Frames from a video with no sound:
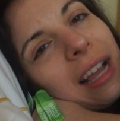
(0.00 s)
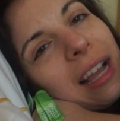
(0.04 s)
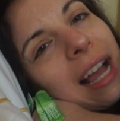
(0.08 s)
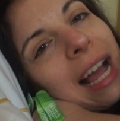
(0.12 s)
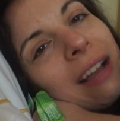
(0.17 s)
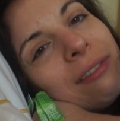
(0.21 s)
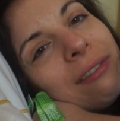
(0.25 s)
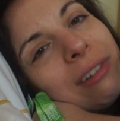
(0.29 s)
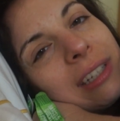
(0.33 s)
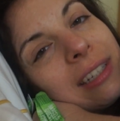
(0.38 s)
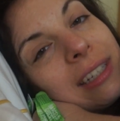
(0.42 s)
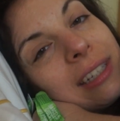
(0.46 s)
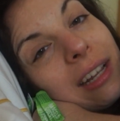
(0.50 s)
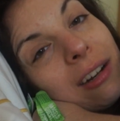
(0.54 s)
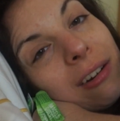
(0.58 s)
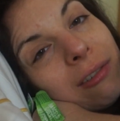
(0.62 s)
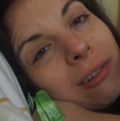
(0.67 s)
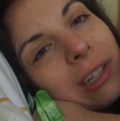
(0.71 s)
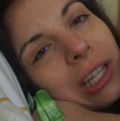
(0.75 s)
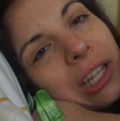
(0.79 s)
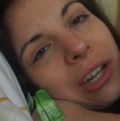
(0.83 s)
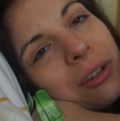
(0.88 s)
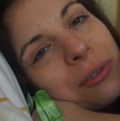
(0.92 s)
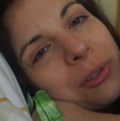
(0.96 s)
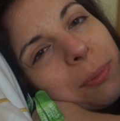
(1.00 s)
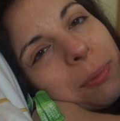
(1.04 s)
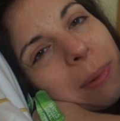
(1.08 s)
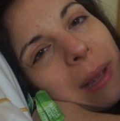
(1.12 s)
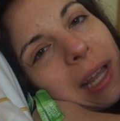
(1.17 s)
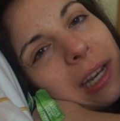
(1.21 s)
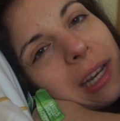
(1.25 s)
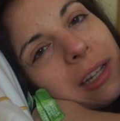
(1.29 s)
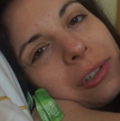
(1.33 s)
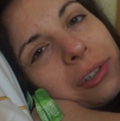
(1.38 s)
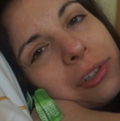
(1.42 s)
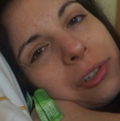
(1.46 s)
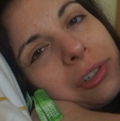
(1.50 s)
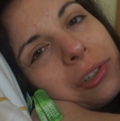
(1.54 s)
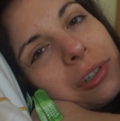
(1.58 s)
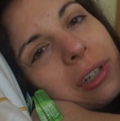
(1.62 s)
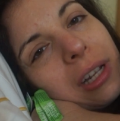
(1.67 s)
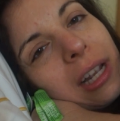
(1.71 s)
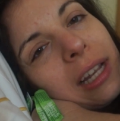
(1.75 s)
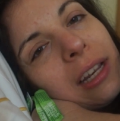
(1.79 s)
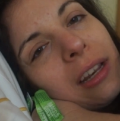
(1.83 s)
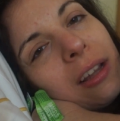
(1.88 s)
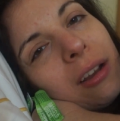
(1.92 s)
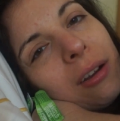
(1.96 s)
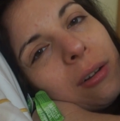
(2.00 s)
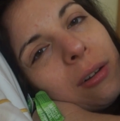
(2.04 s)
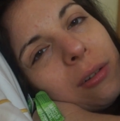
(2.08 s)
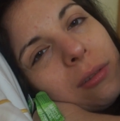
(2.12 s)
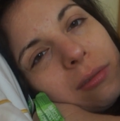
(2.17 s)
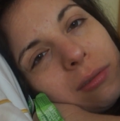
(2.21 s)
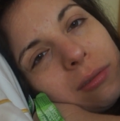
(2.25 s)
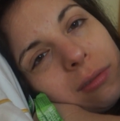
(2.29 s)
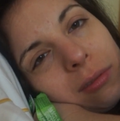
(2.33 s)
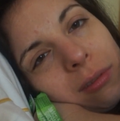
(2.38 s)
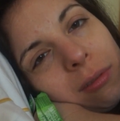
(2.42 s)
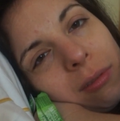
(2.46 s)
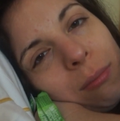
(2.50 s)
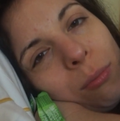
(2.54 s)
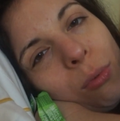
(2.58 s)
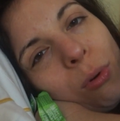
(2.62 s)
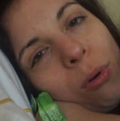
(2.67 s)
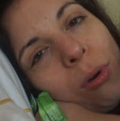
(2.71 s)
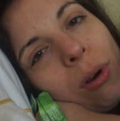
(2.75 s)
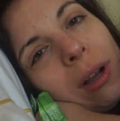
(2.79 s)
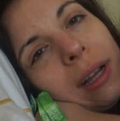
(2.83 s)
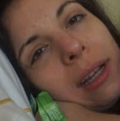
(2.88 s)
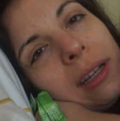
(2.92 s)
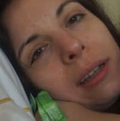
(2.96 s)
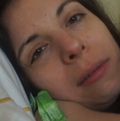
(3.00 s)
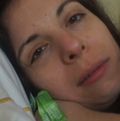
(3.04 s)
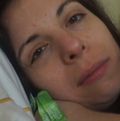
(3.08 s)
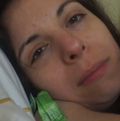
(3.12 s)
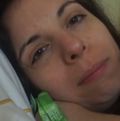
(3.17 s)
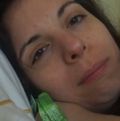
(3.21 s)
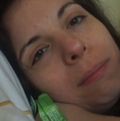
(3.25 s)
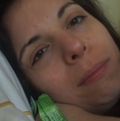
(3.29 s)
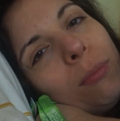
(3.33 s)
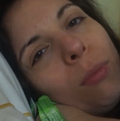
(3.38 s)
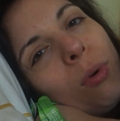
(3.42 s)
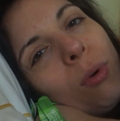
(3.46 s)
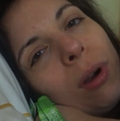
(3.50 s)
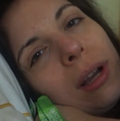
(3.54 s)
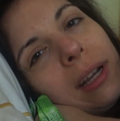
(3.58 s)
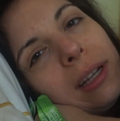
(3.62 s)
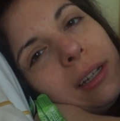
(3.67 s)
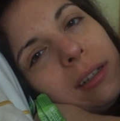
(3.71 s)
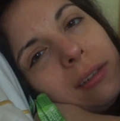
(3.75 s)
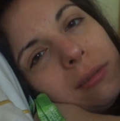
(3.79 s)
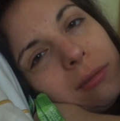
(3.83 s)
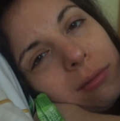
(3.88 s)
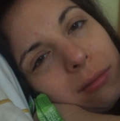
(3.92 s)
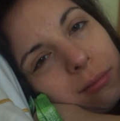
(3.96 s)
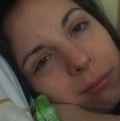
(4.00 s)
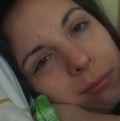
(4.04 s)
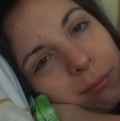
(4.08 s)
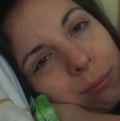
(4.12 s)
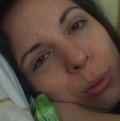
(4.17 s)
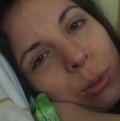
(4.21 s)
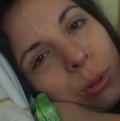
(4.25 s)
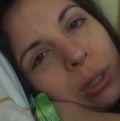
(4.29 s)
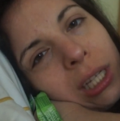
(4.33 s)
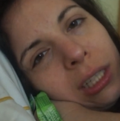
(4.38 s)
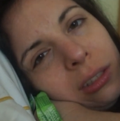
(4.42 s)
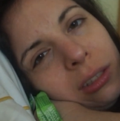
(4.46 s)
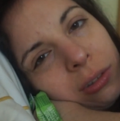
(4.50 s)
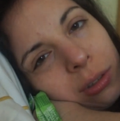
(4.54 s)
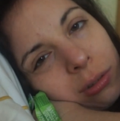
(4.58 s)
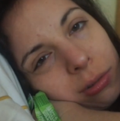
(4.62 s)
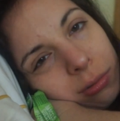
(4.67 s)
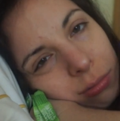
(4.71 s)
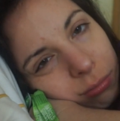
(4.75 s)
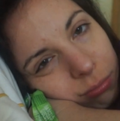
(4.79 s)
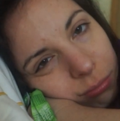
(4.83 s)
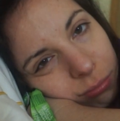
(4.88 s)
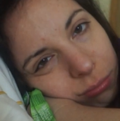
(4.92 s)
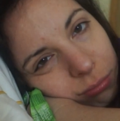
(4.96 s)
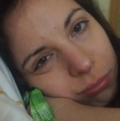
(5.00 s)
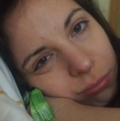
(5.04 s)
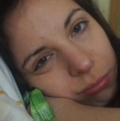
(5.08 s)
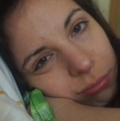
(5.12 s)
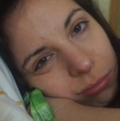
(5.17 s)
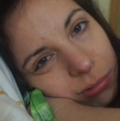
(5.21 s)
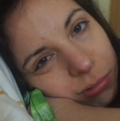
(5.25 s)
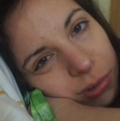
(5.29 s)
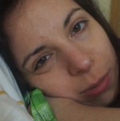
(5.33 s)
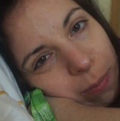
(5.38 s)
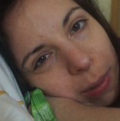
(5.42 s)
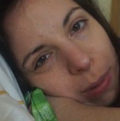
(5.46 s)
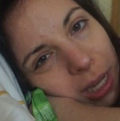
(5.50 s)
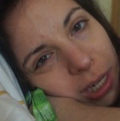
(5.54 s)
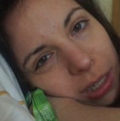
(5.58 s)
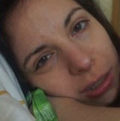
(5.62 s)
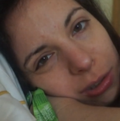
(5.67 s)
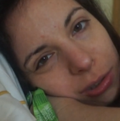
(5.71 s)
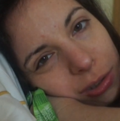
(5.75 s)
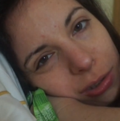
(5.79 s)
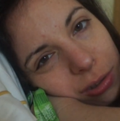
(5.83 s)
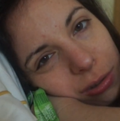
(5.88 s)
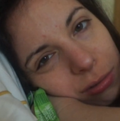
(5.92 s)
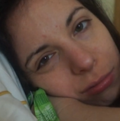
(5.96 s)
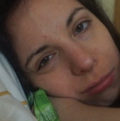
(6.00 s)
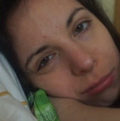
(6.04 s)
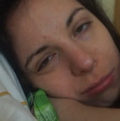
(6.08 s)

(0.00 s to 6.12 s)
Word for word: Obviously, I don't really know Spanish. I know muy, muy poquito Spanish.